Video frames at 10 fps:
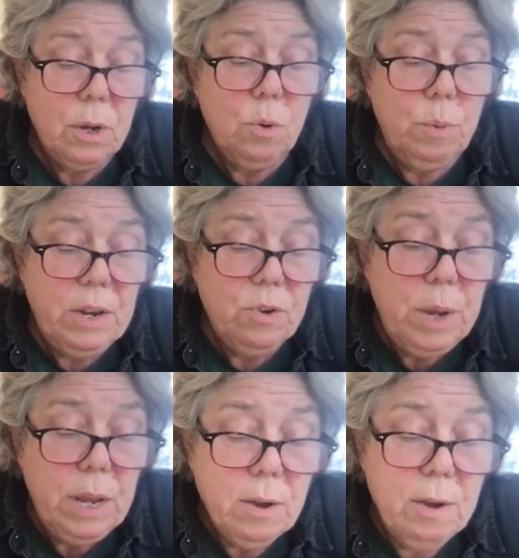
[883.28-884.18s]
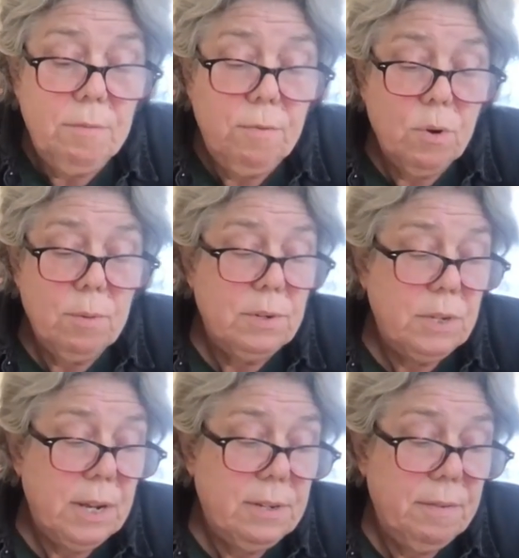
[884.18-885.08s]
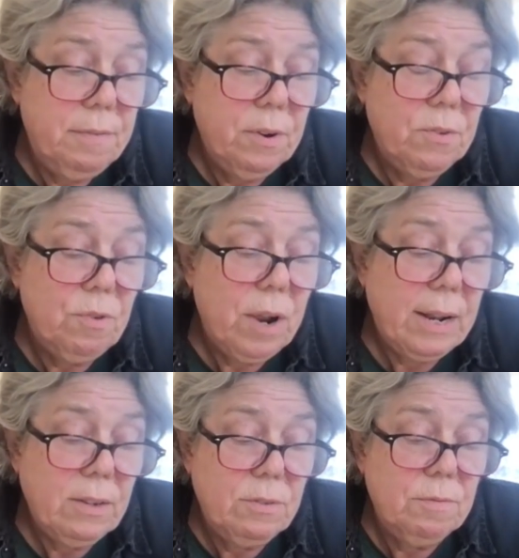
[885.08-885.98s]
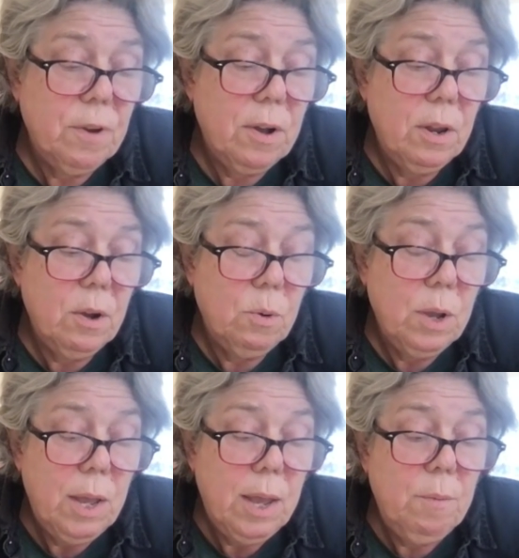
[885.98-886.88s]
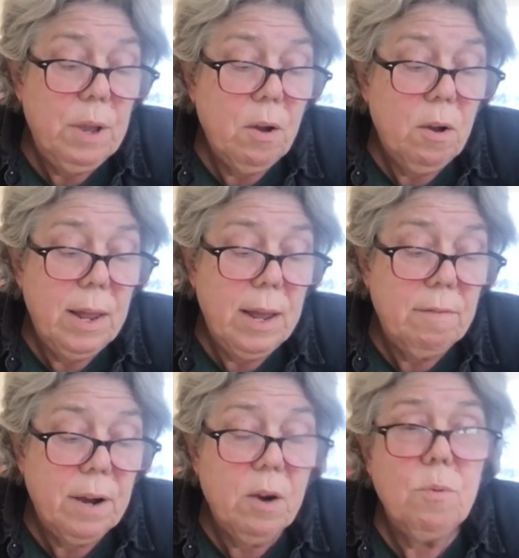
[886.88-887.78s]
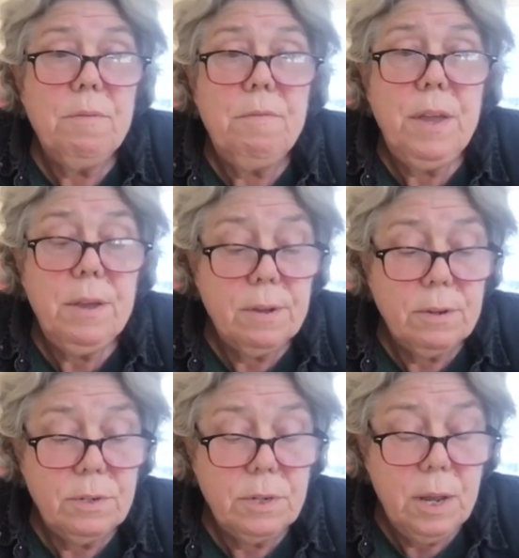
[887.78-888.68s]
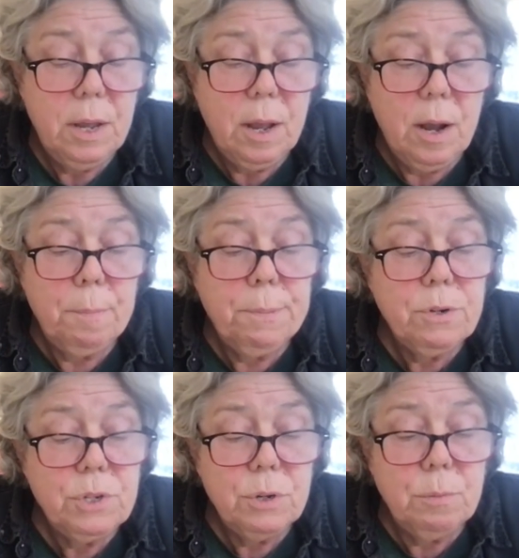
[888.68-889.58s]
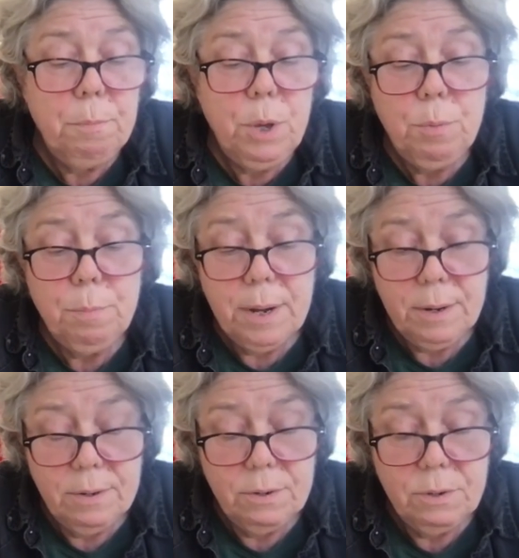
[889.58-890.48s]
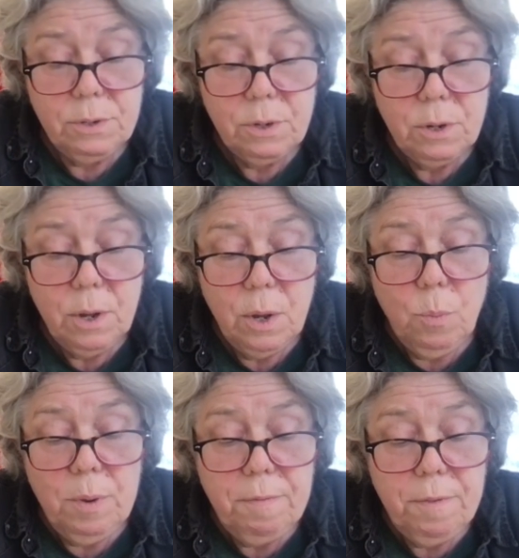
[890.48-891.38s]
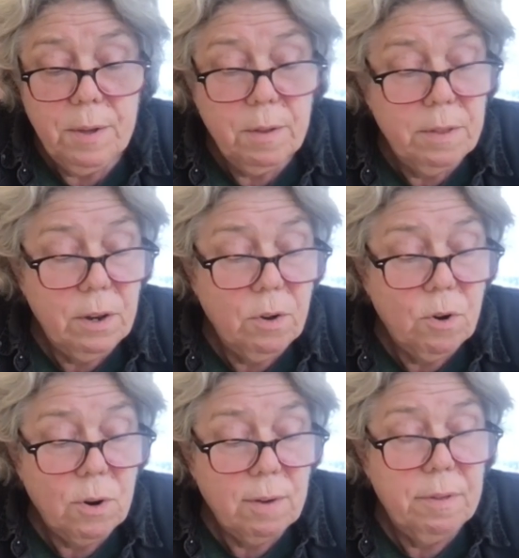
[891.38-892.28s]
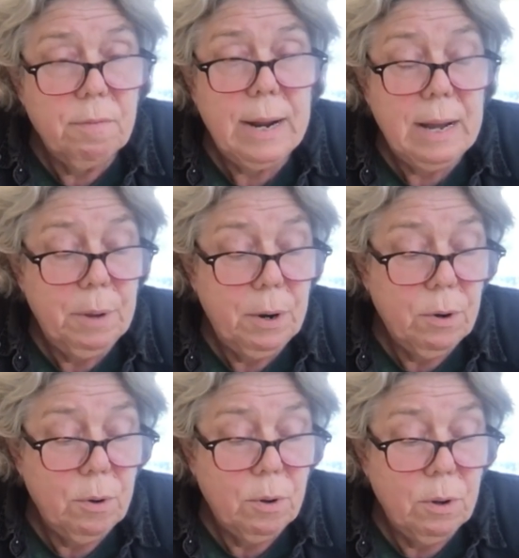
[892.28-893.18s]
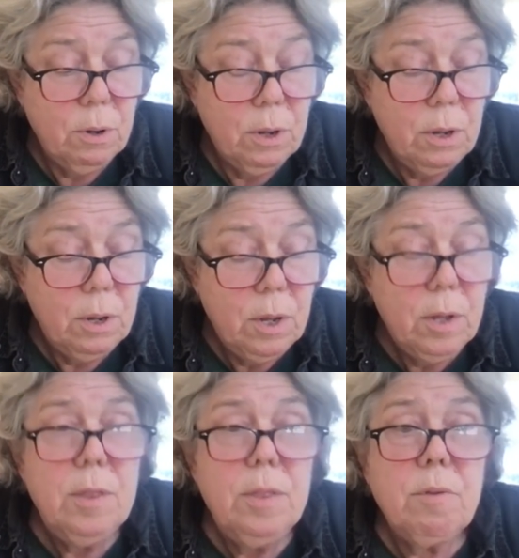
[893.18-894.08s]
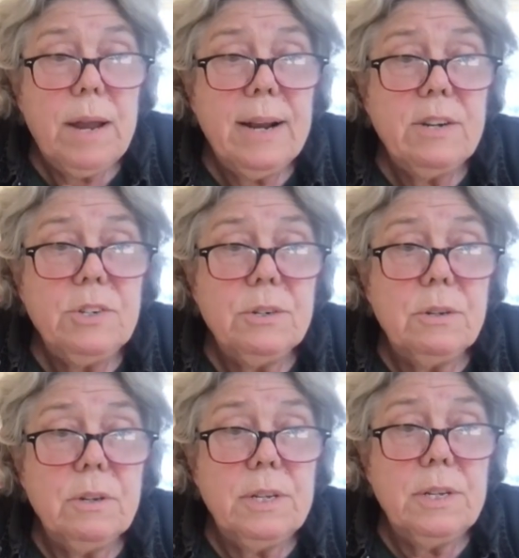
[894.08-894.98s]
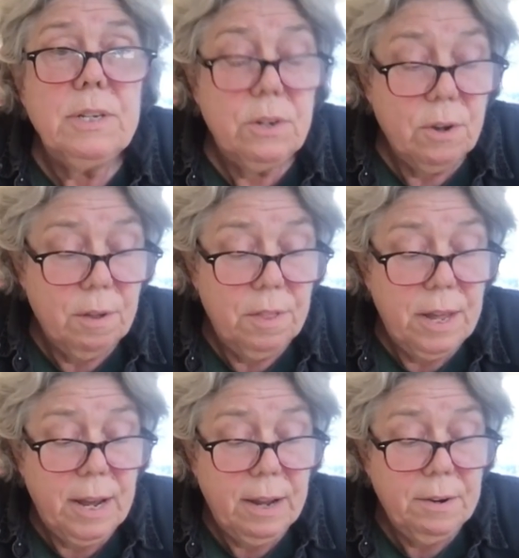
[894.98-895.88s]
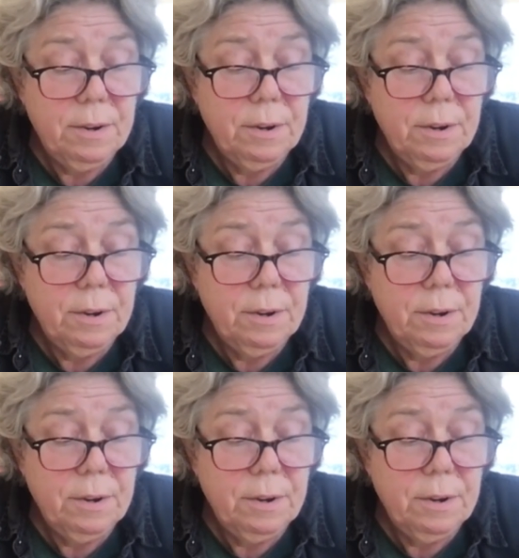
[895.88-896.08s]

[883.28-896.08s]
We tweak on forms as if they're tracks to follow, and we all have our reveals, our personal mute buttons. We feel the lore of the rabbit hole. The rational isn't all that.